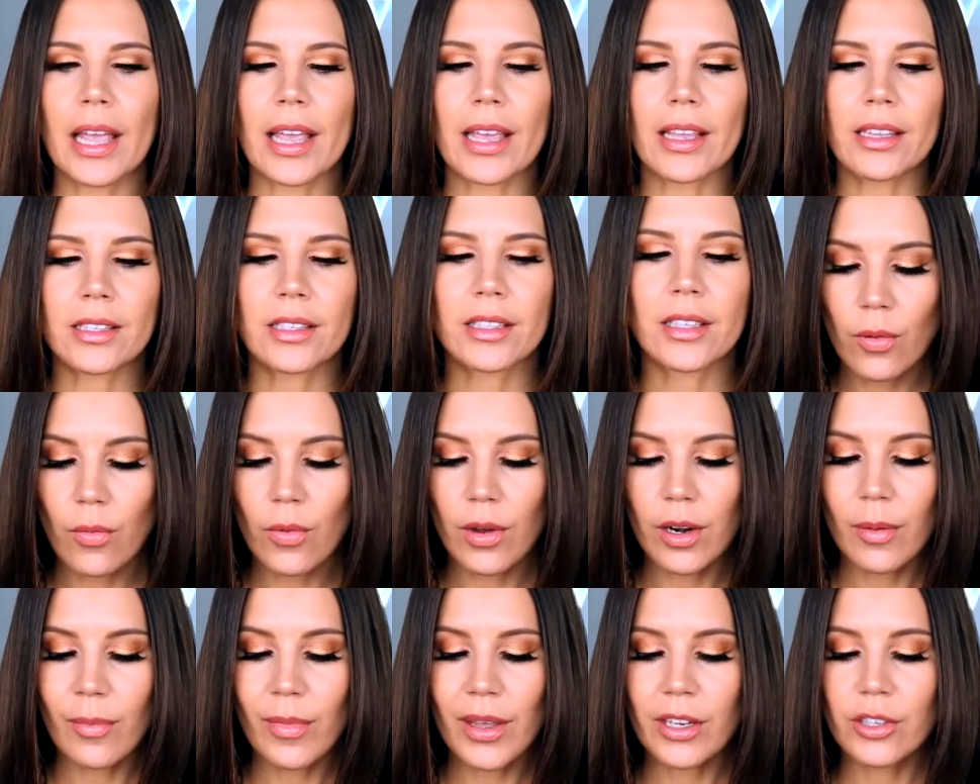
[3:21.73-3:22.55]
place. You
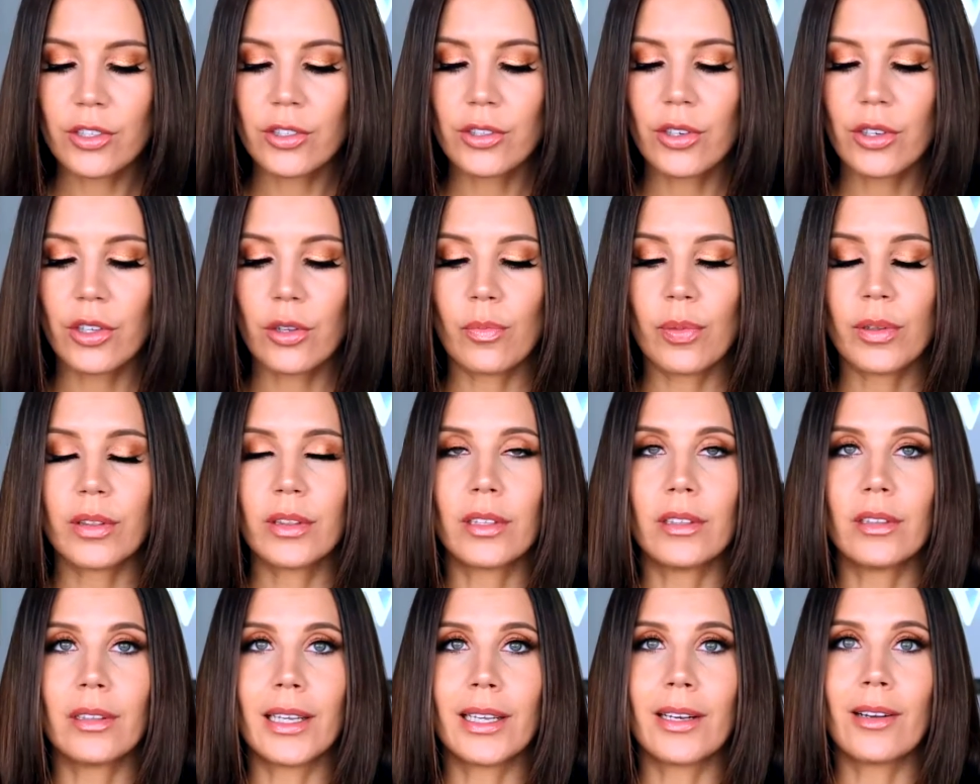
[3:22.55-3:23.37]
want to make sure you
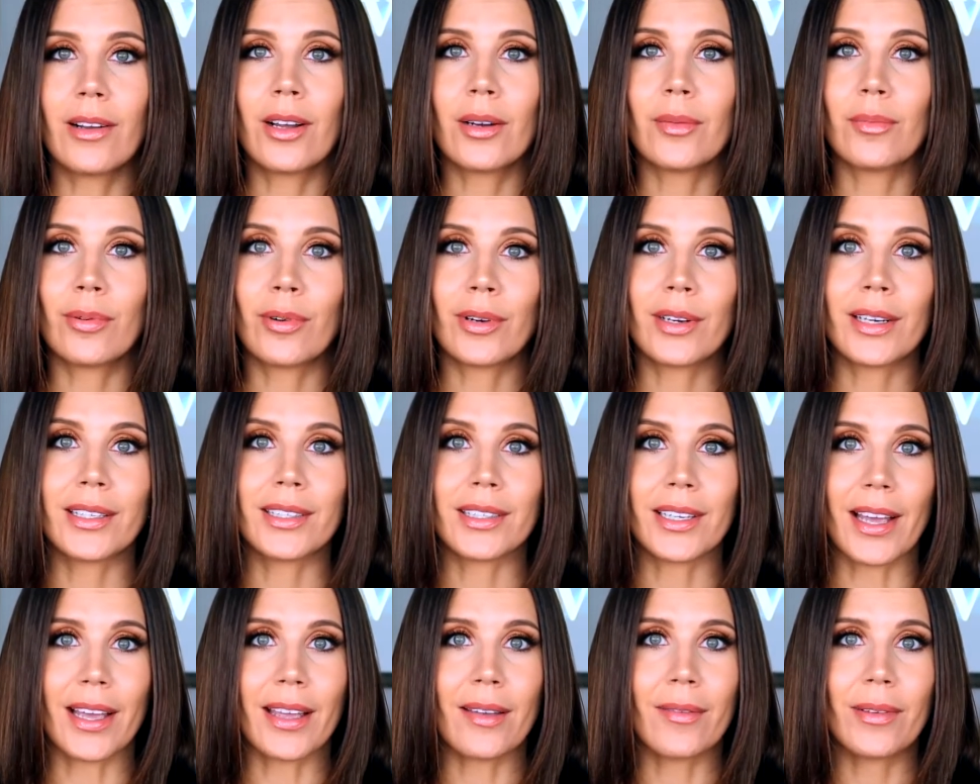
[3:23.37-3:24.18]
put the lid on pretty
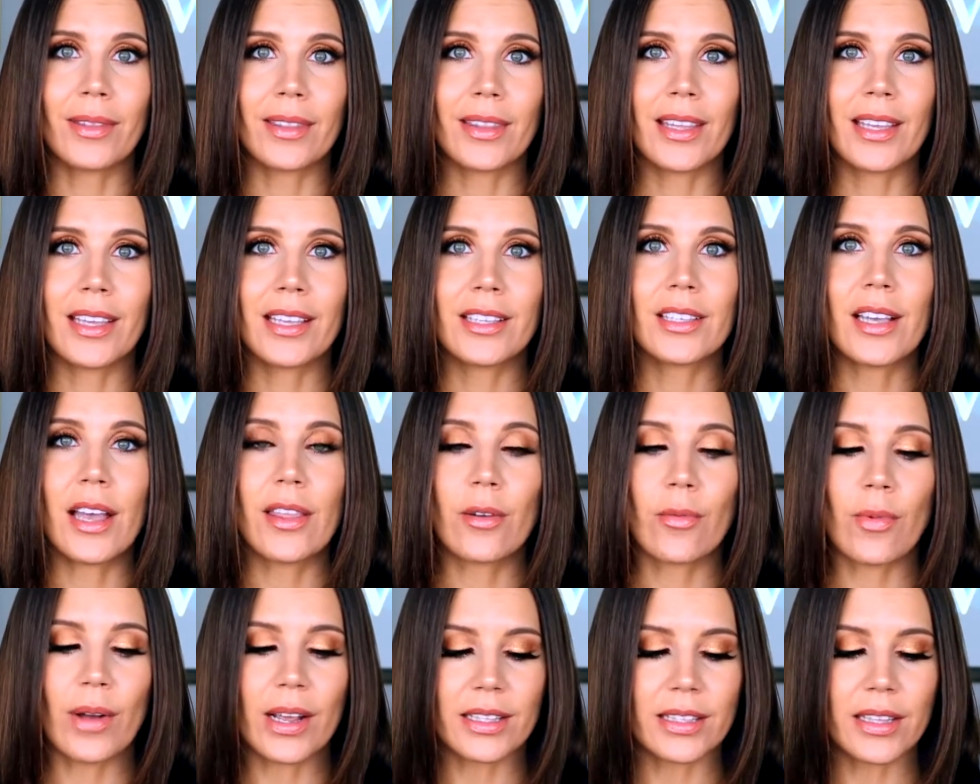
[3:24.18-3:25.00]
tight with these,
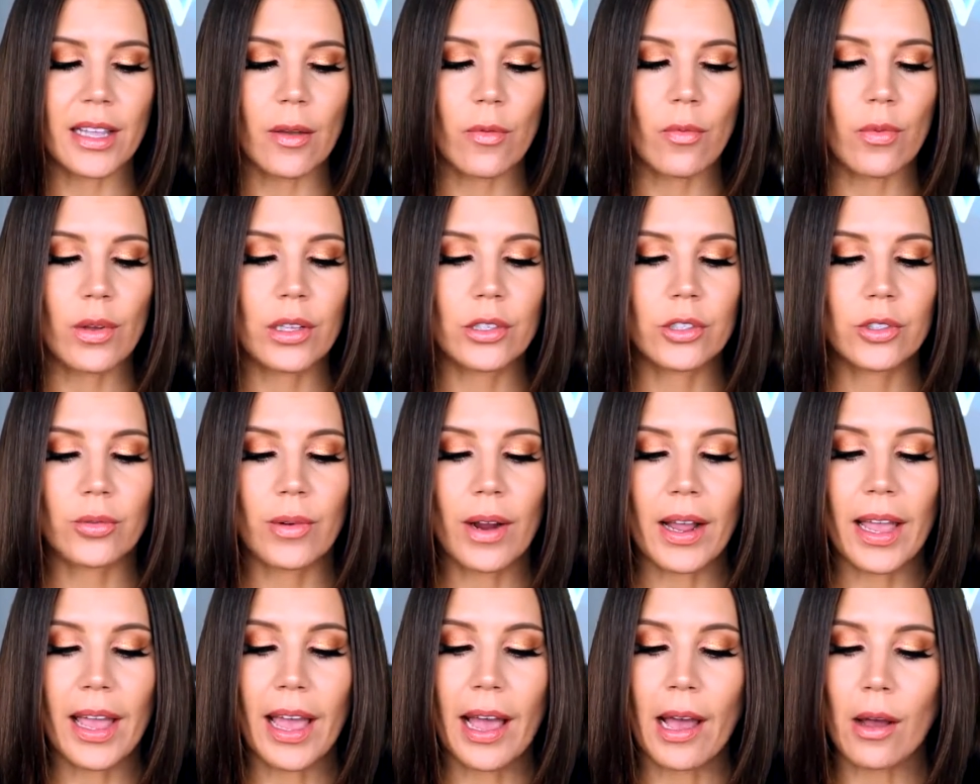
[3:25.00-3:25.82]
otherwise they will
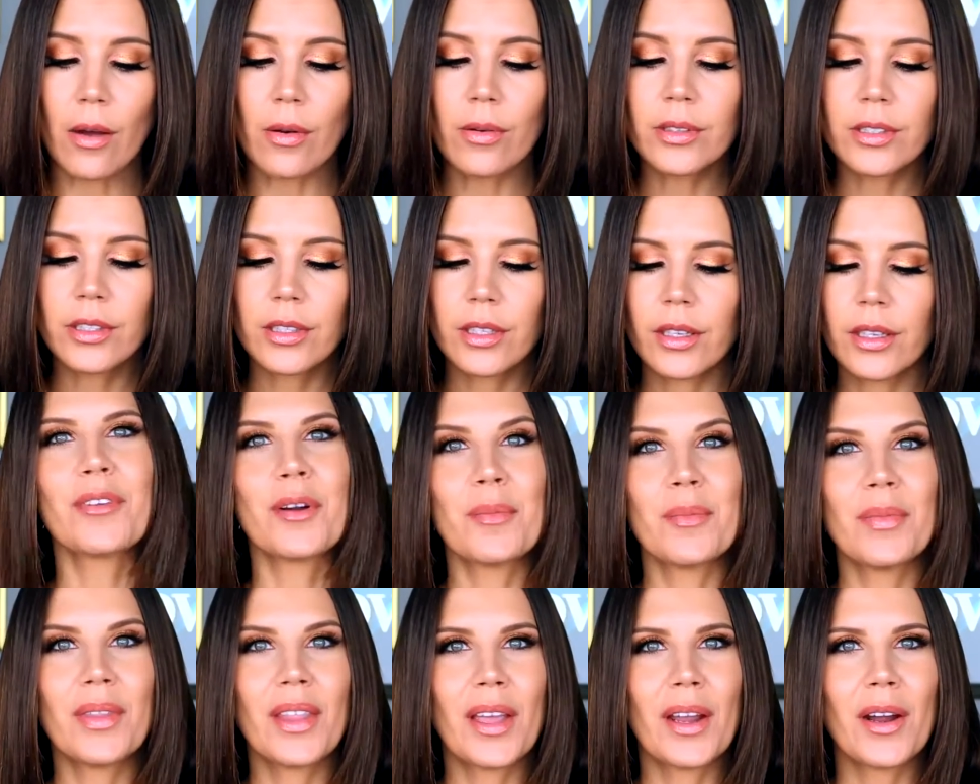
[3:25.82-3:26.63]
dry out.
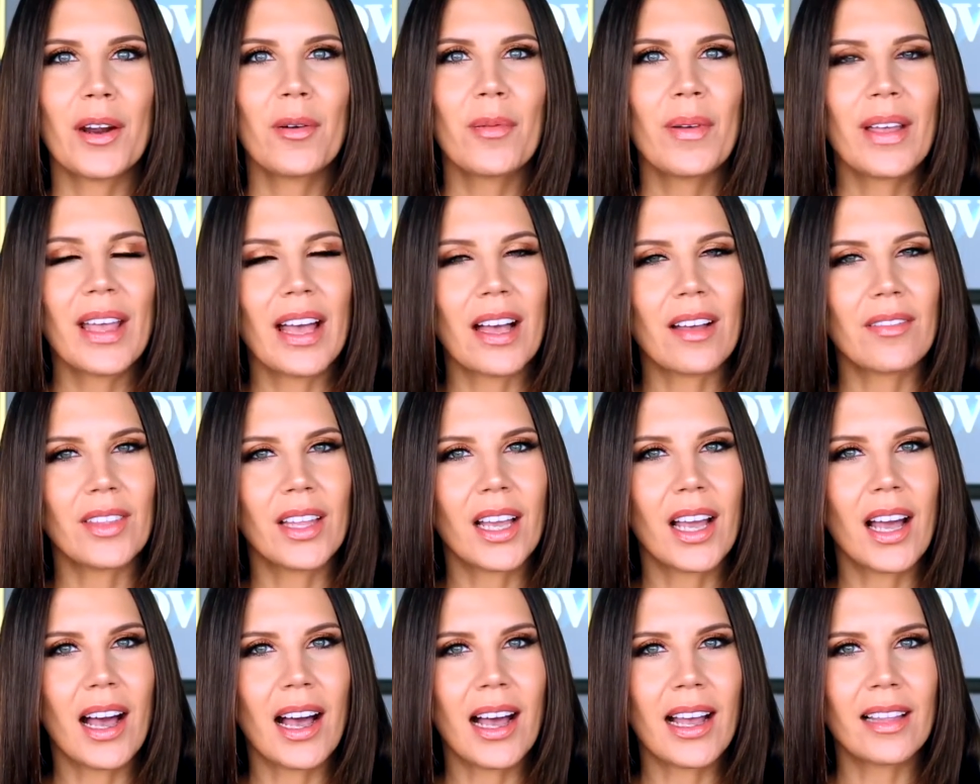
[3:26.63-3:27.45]
From there, we have
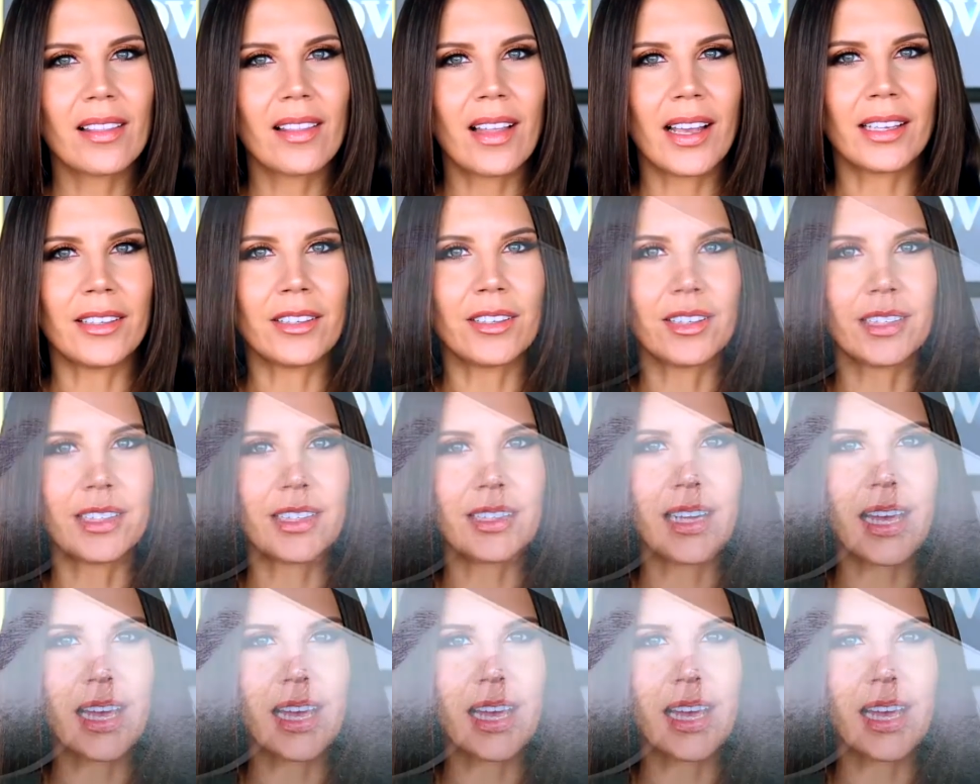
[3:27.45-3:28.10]
the Kyliner